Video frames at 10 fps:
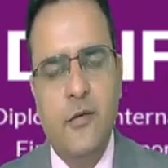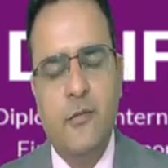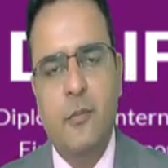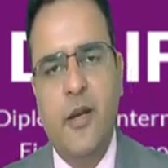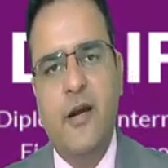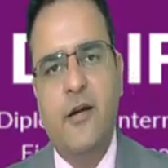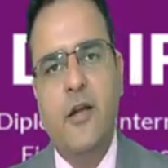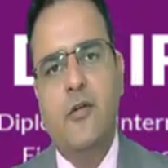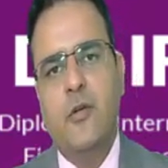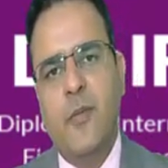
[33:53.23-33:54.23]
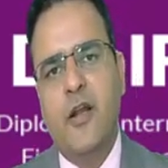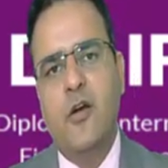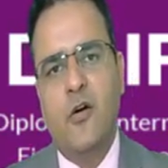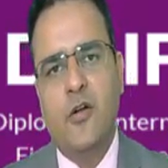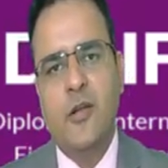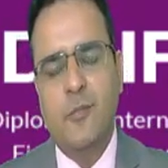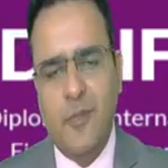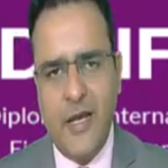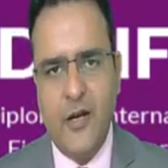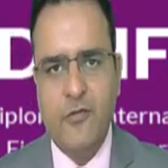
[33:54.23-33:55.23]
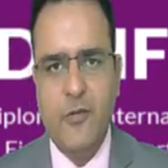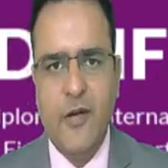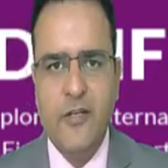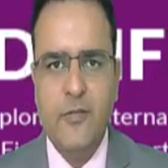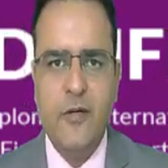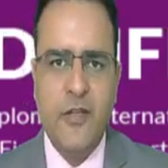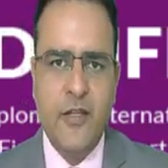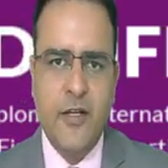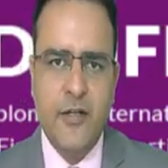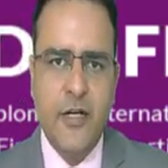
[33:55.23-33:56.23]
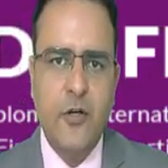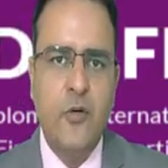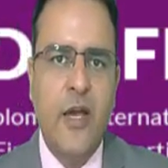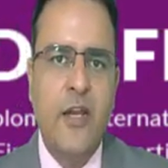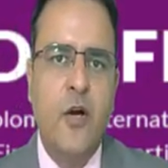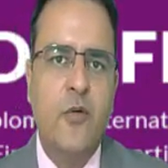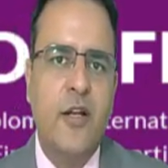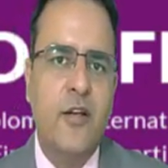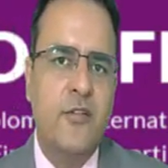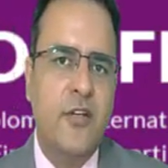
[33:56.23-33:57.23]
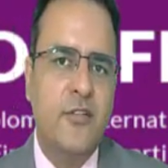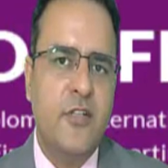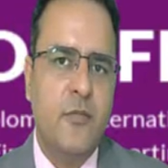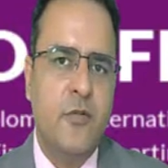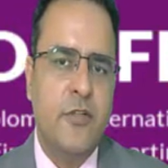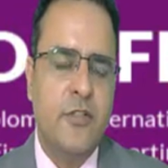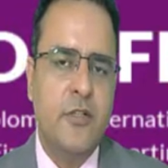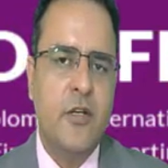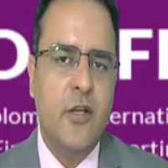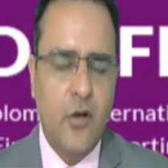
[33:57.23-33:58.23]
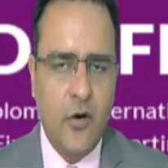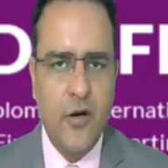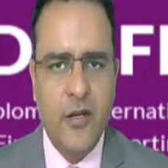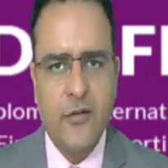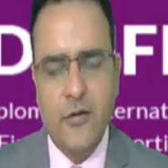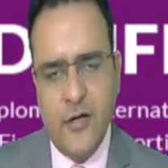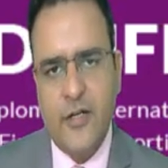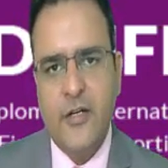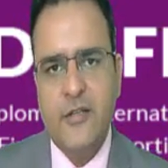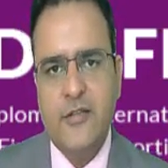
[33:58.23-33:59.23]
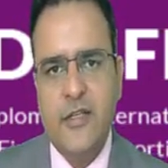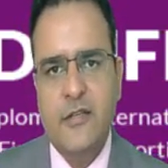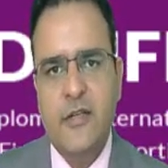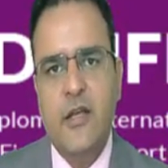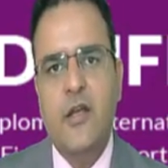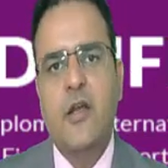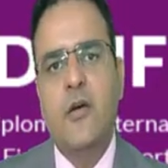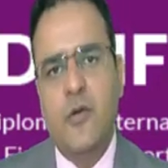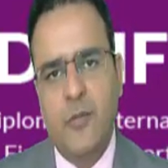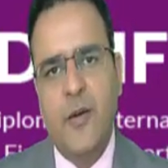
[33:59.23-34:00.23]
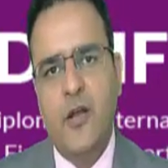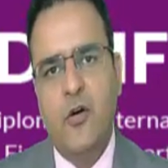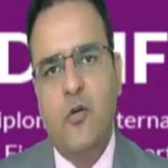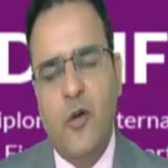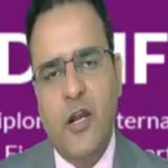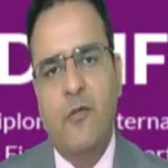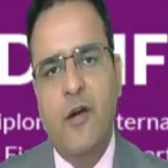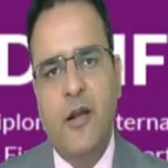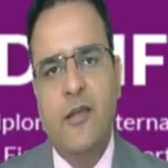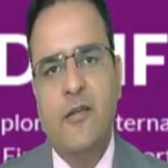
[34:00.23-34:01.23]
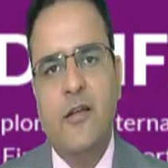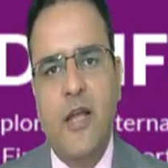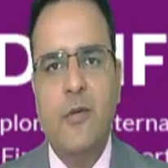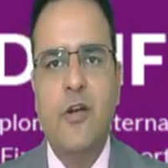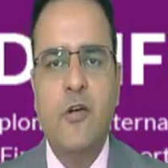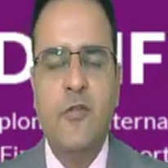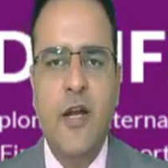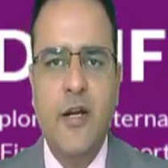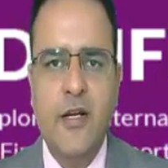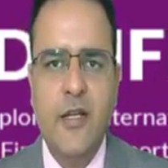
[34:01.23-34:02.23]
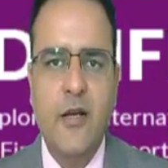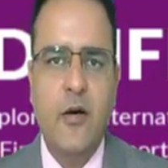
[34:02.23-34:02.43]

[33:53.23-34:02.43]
made, then depending on the plan of the management, whether they intend to carry out that restructuring provision or redundancies, depending on whatever is the liability of the entity